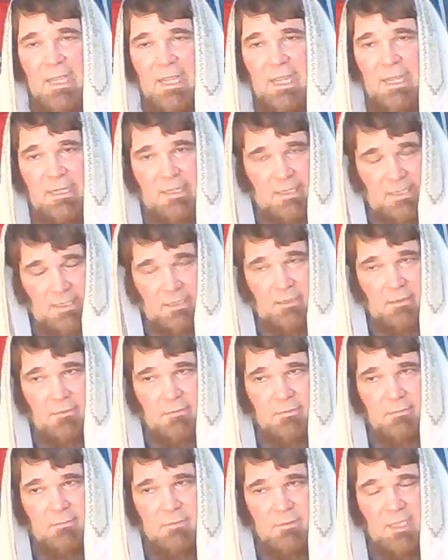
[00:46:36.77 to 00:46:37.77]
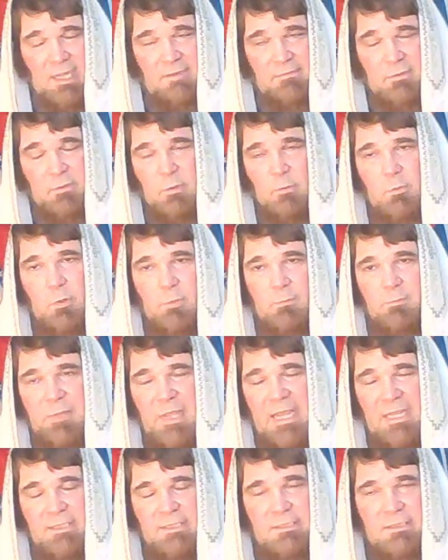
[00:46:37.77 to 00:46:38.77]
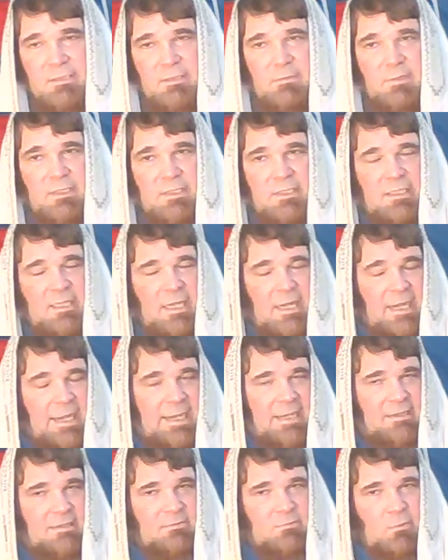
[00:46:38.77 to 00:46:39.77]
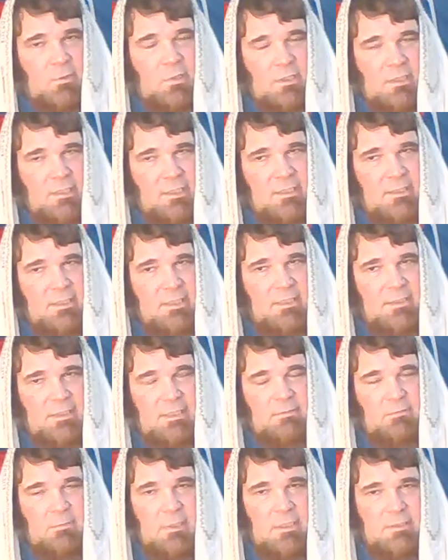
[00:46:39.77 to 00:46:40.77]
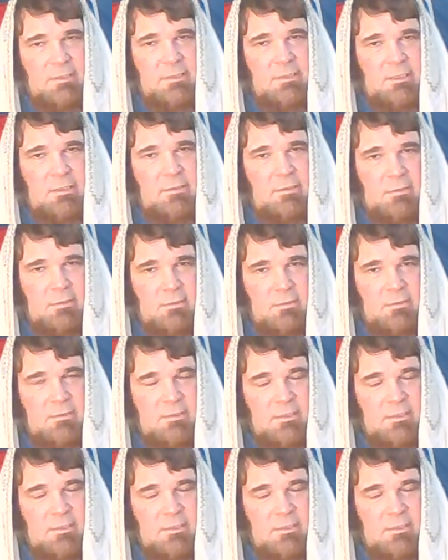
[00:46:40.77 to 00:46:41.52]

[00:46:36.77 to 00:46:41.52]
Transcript: and you know have a little more patience with the guy at work that wants to